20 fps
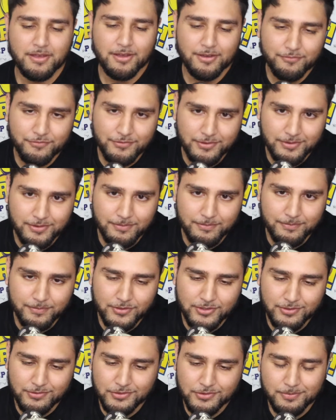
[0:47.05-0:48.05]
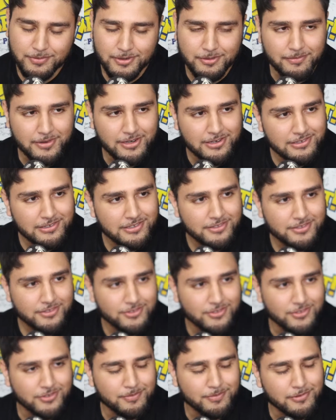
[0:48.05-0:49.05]
I'm from Silver Spring, Maryland.
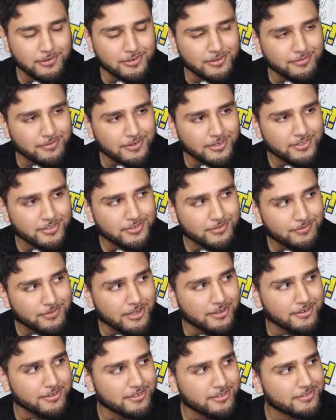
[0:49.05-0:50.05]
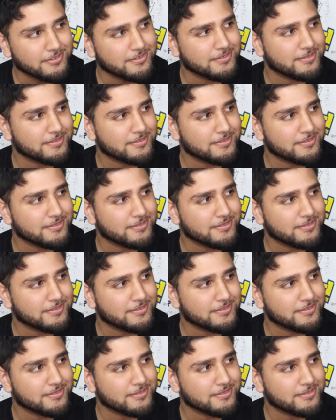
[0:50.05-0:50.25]
Just born and raised around here.